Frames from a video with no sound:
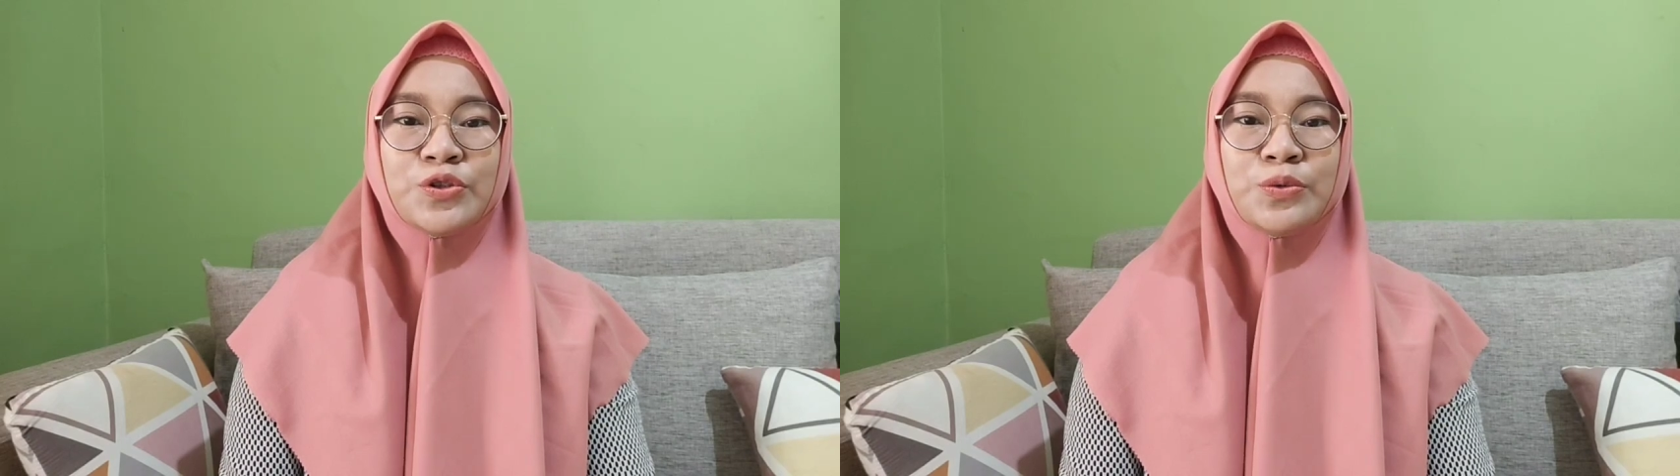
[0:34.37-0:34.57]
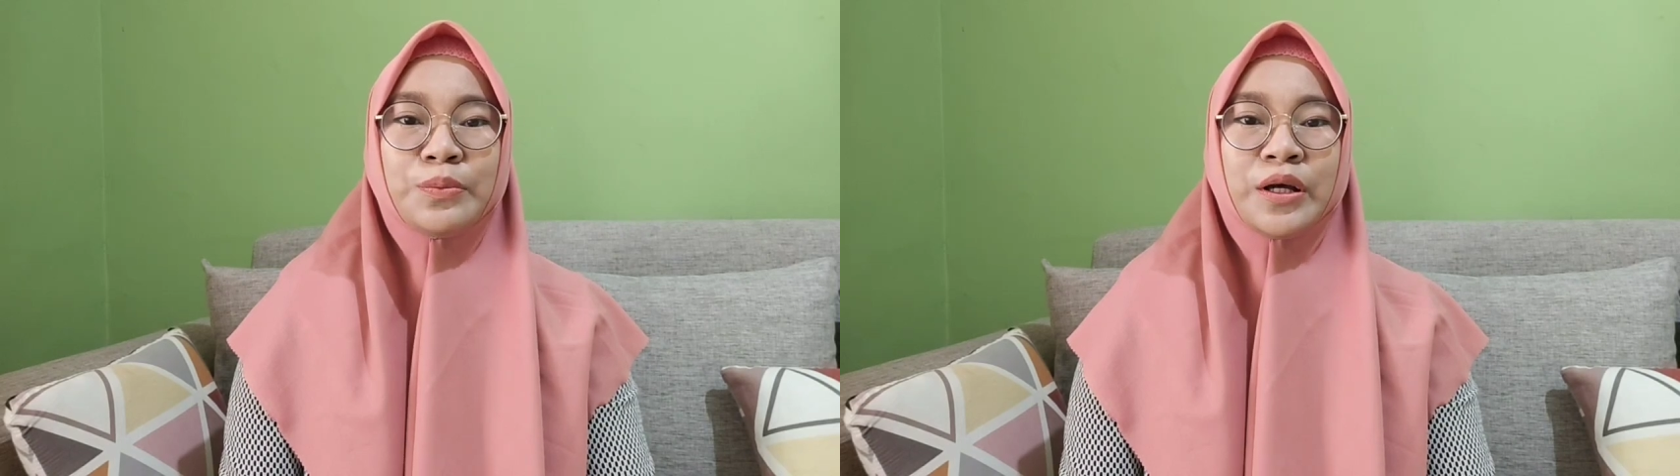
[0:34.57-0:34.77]

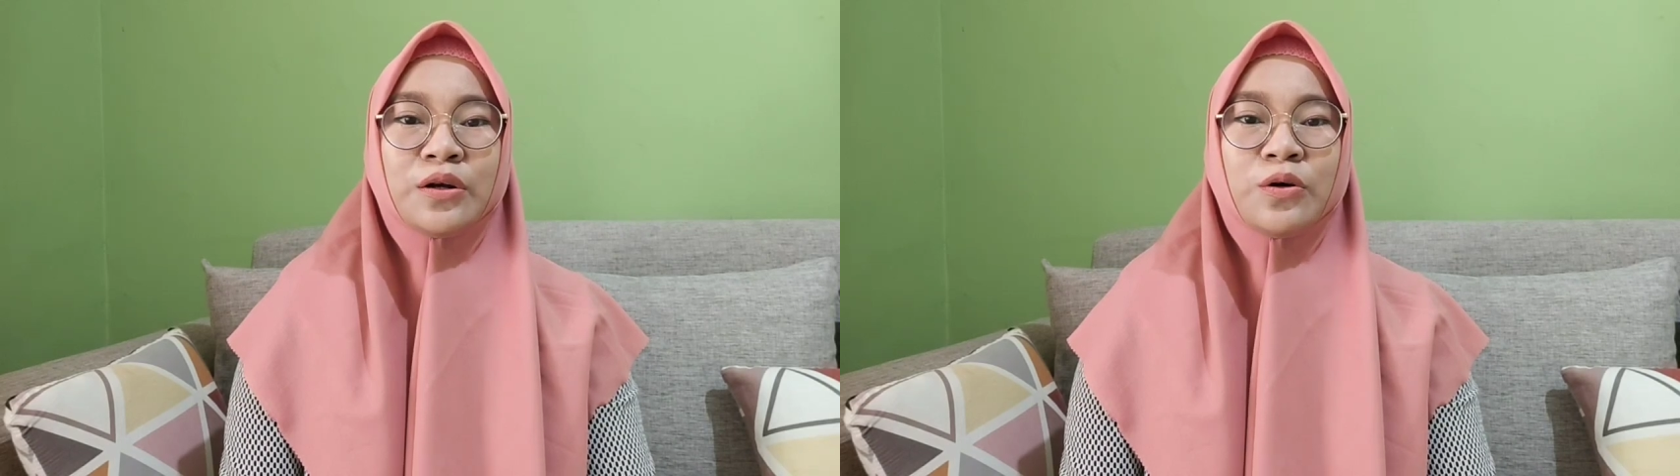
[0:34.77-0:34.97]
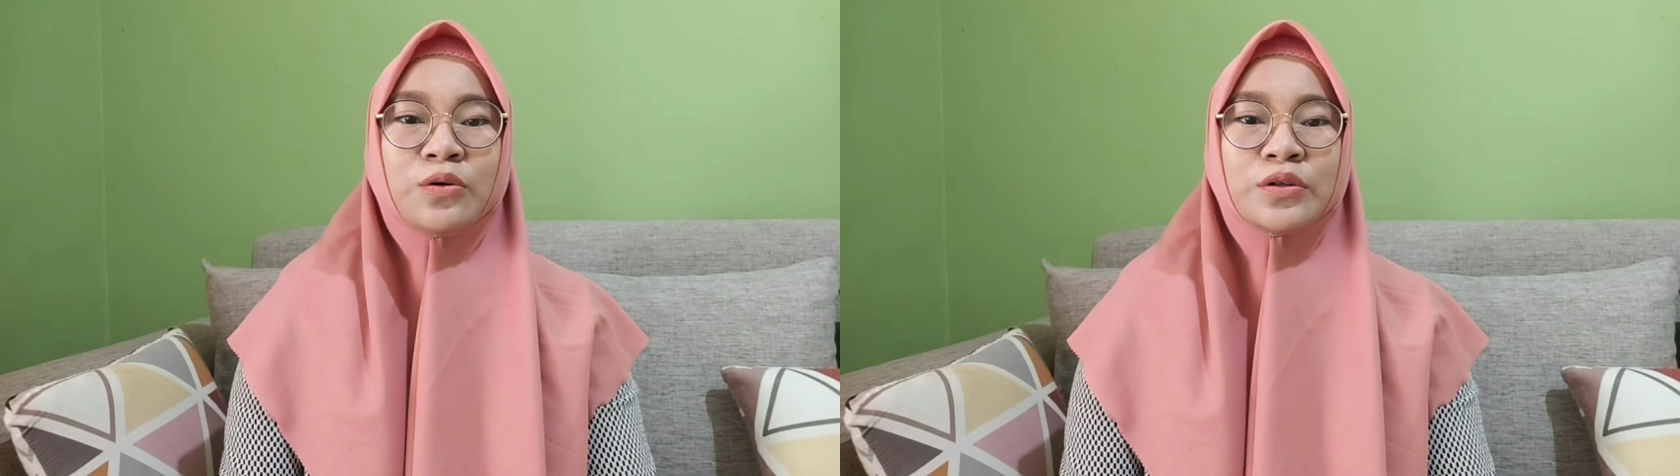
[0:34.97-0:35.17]
to
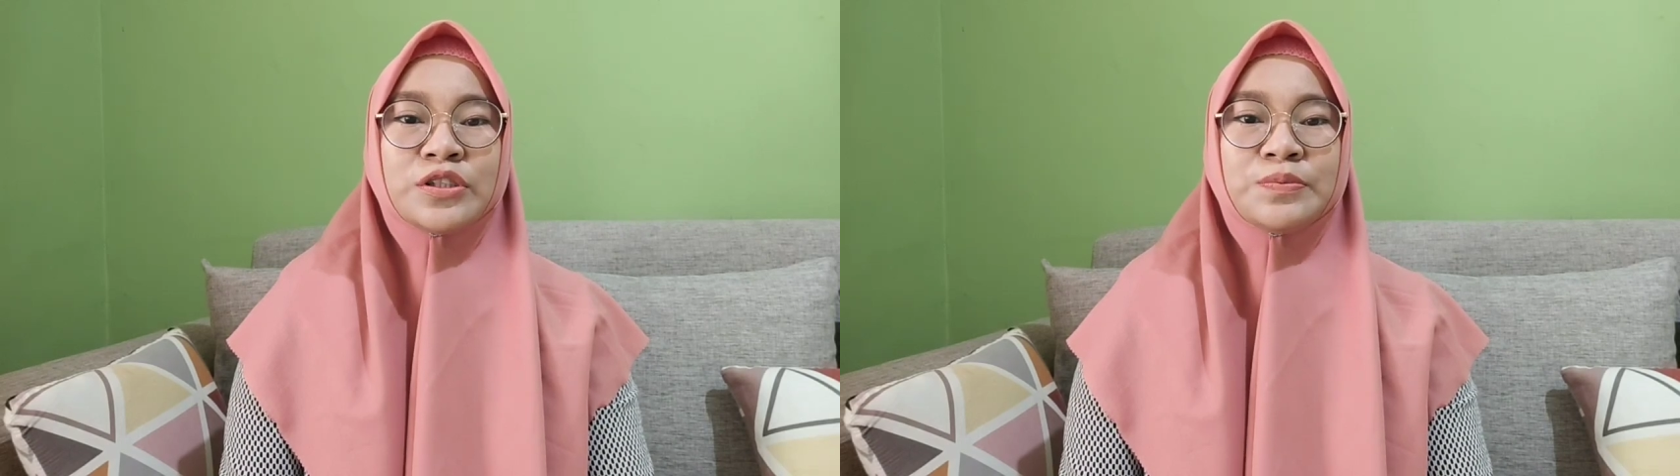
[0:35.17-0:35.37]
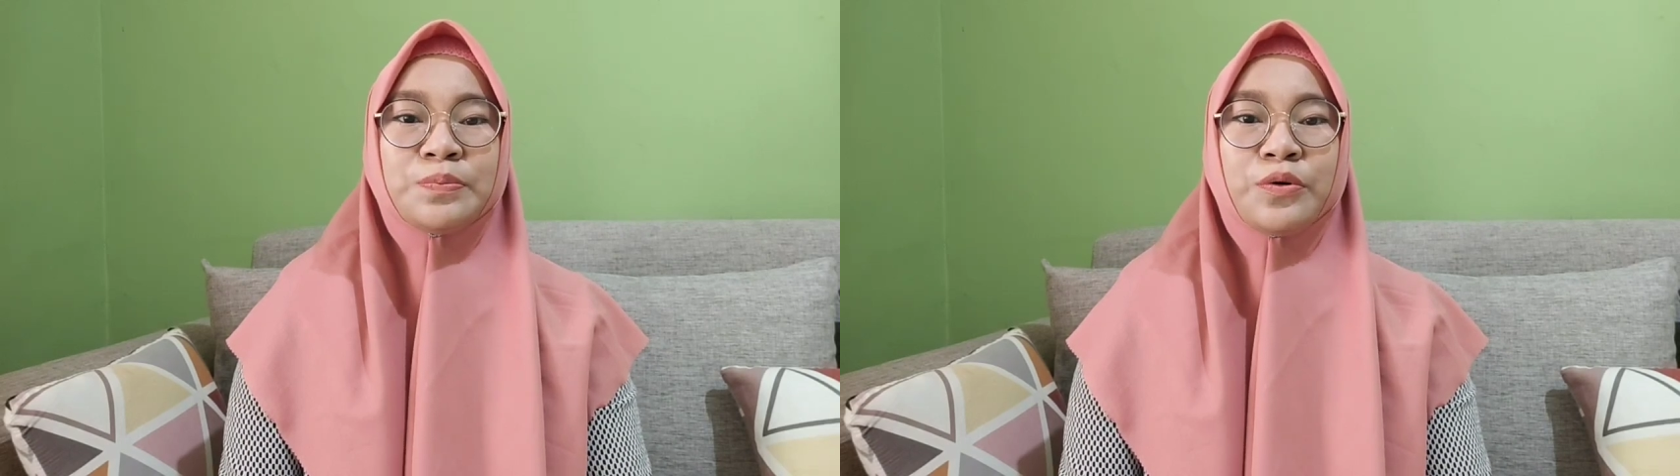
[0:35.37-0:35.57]
make or
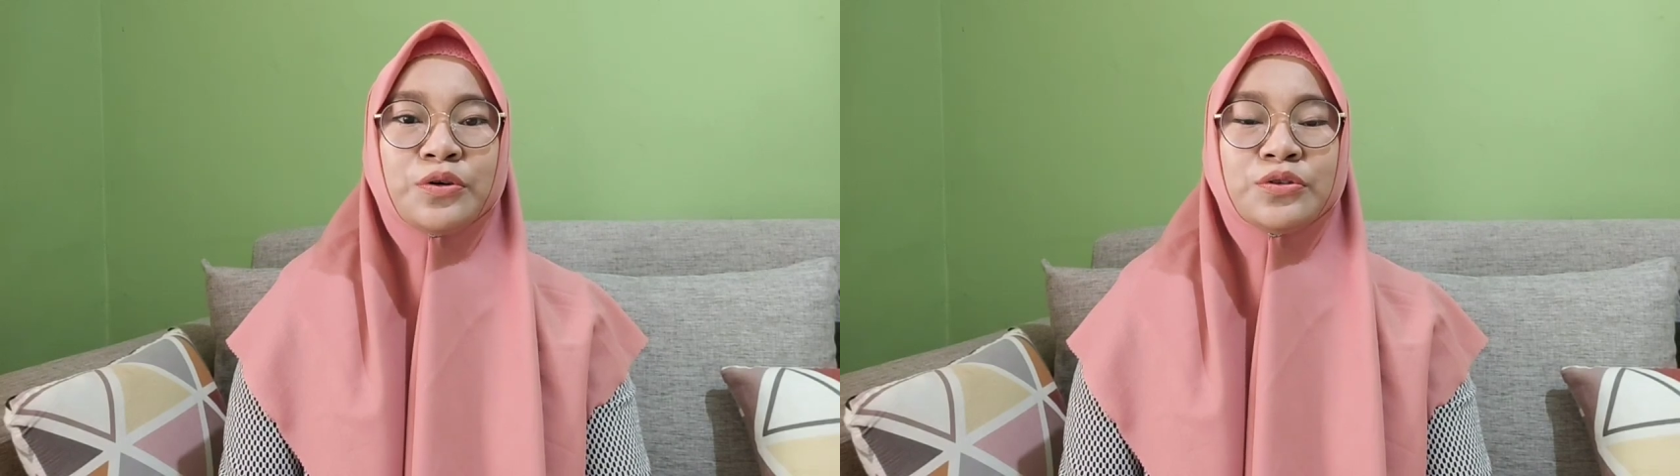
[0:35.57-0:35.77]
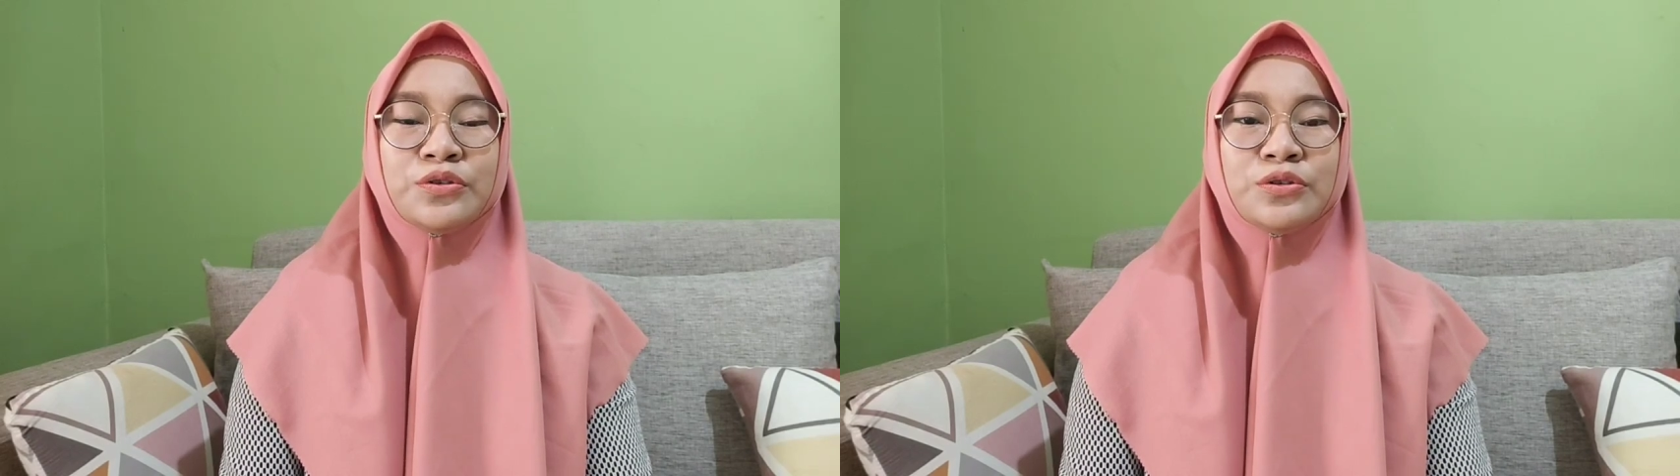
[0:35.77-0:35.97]

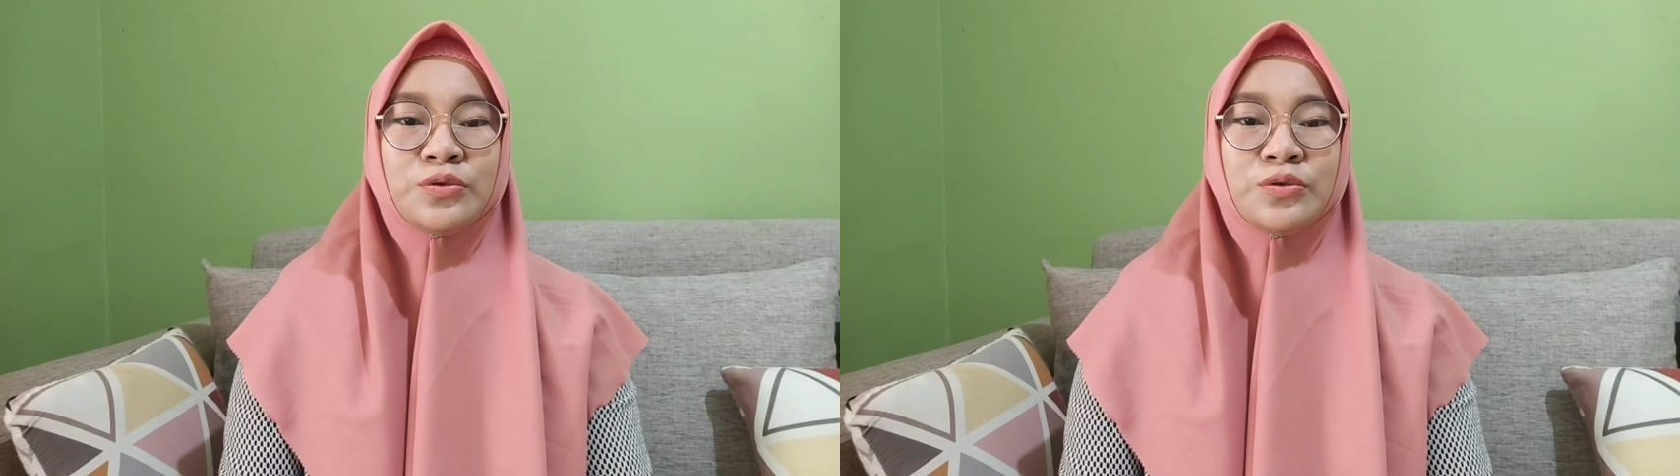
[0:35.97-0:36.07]
respond